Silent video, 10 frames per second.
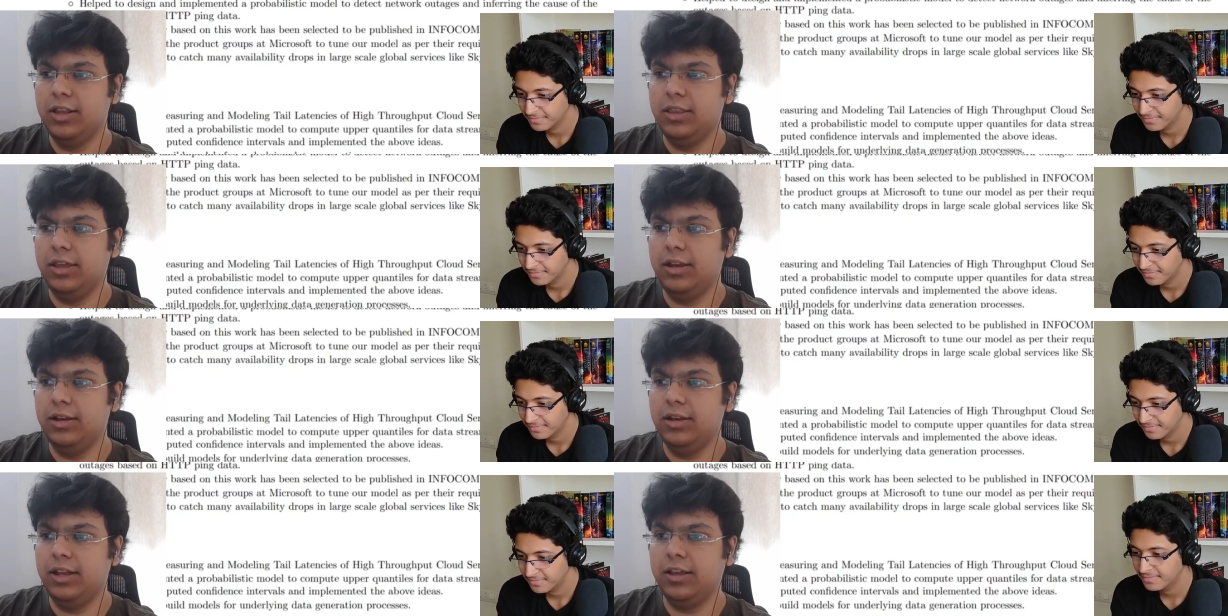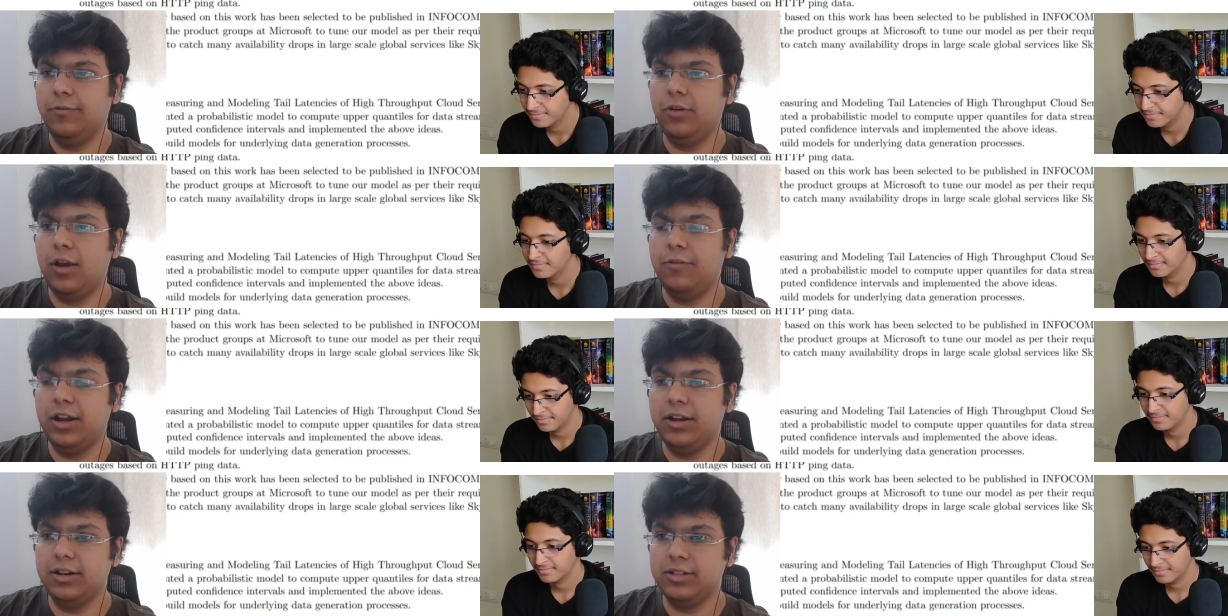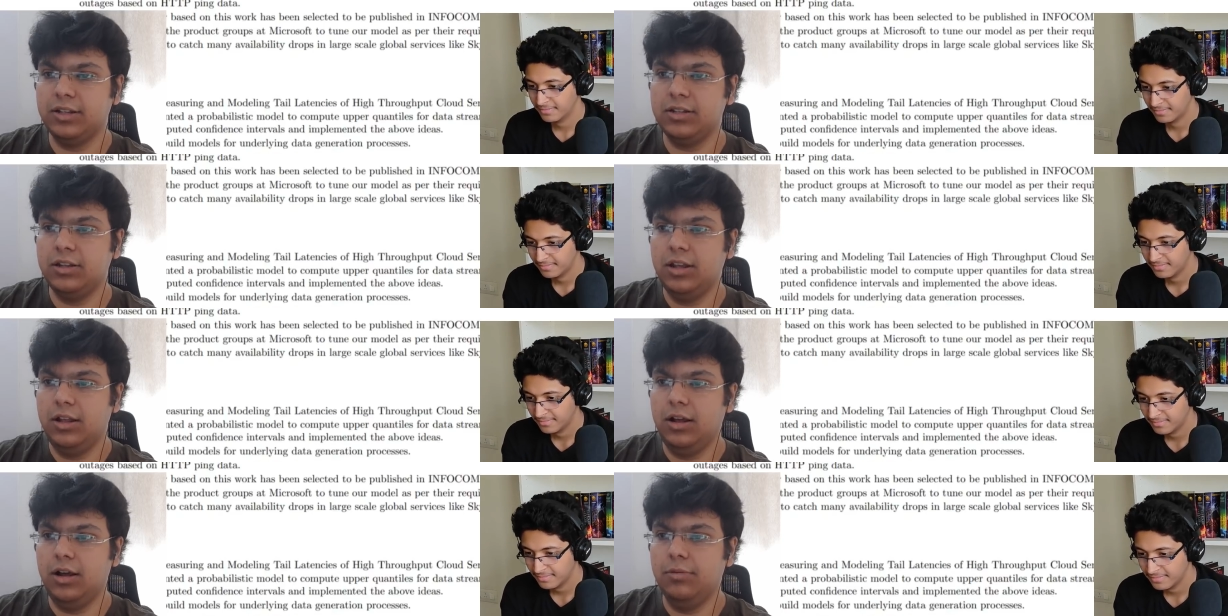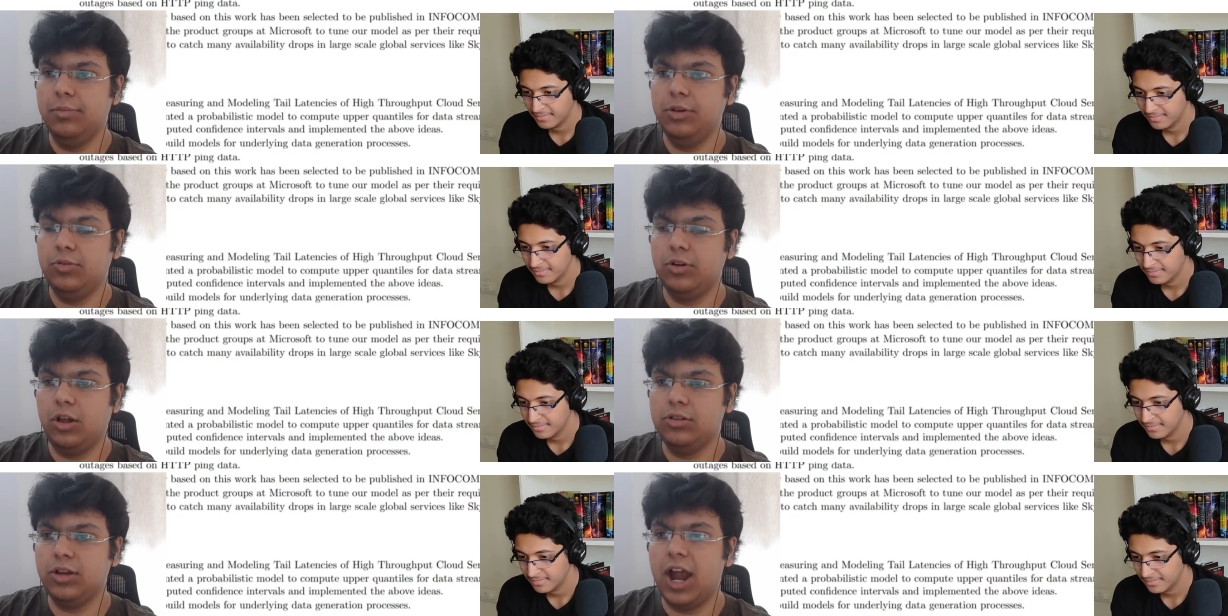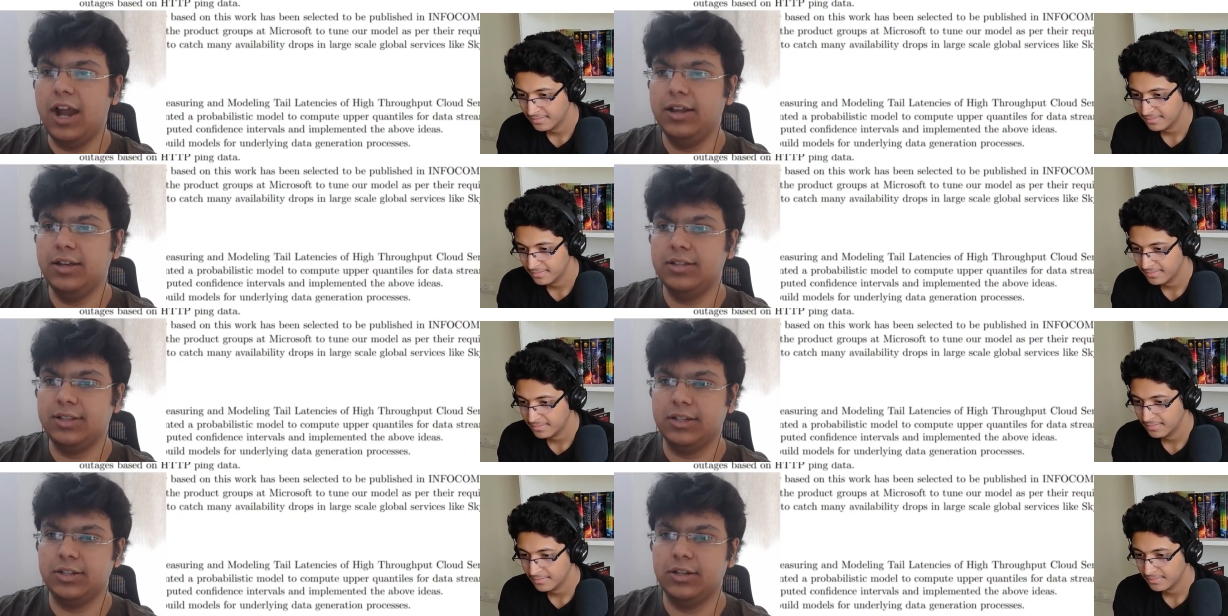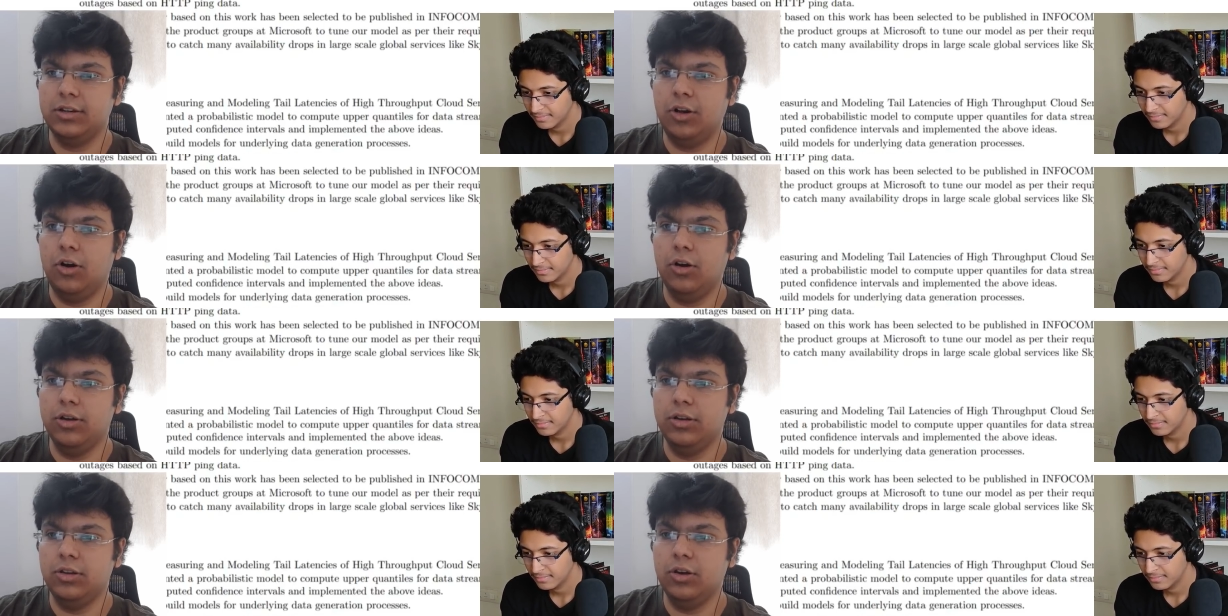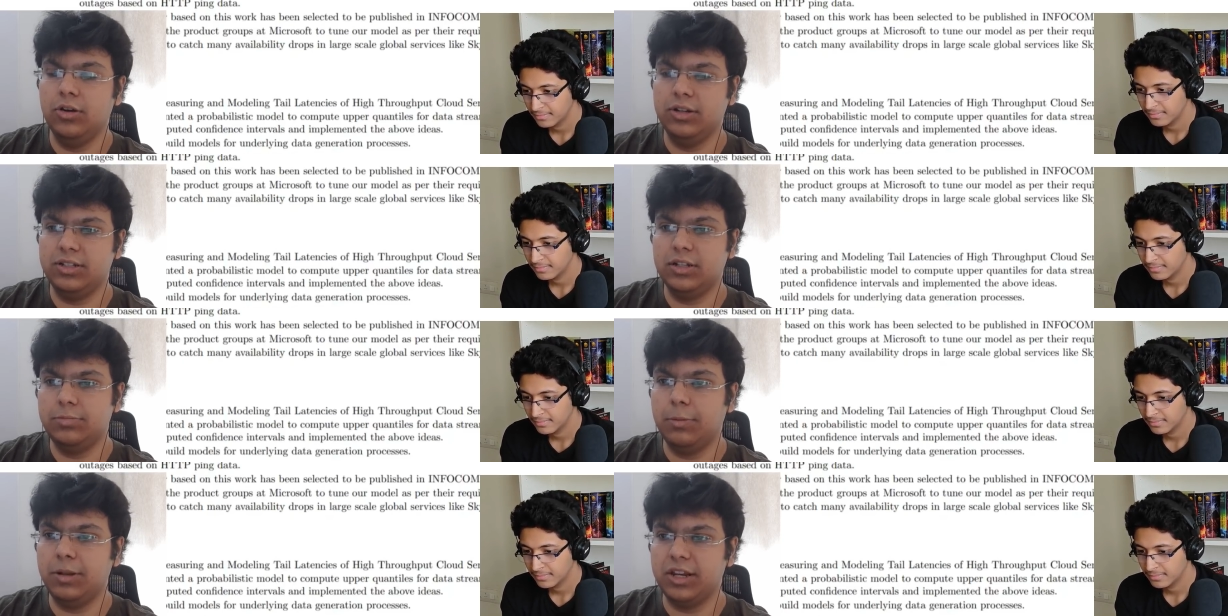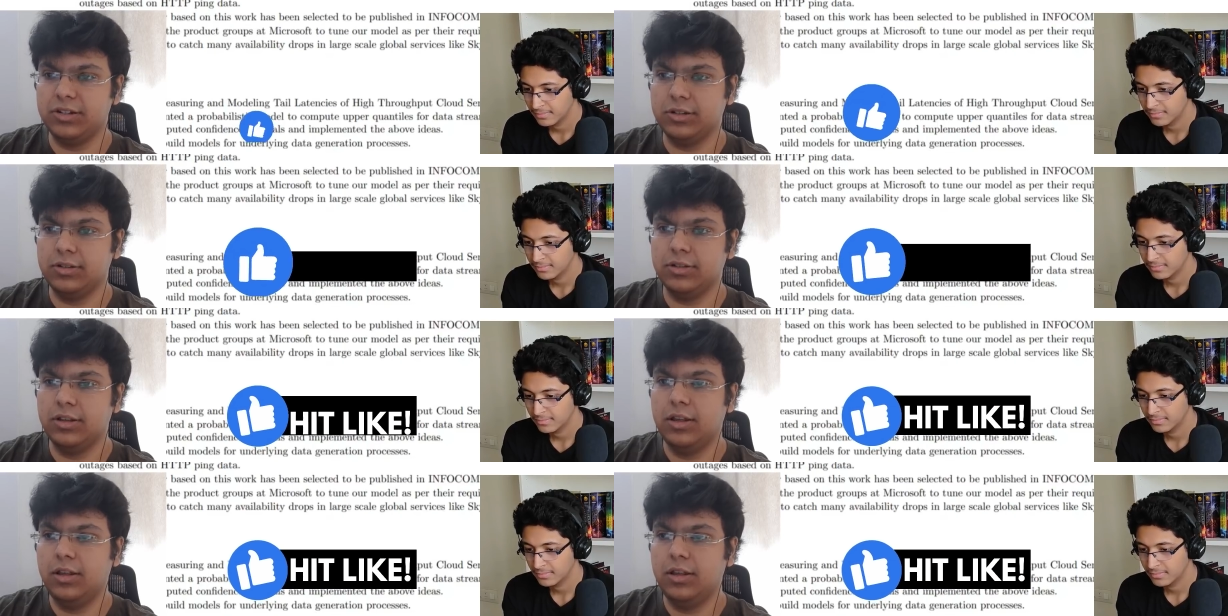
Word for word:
Speaker 1: Then like if mm-hmm. you have mm-hmm. done research, uh, maybe you could also add a section on your research publications